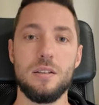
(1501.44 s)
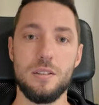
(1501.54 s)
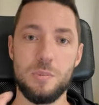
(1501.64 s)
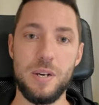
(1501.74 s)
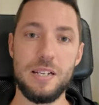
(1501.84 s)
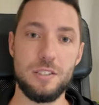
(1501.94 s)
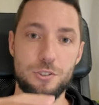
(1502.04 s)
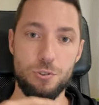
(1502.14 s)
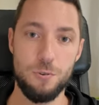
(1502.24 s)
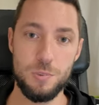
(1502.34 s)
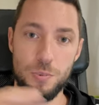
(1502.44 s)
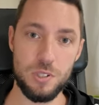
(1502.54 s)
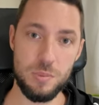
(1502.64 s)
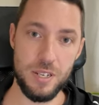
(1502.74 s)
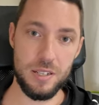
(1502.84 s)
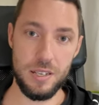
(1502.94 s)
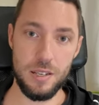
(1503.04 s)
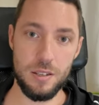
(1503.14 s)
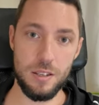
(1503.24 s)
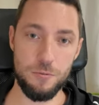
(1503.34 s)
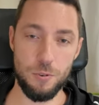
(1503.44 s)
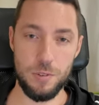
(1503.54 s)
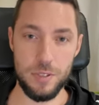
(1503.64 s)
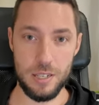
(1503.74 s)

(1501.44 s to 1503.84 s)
The space is your responsibility in front of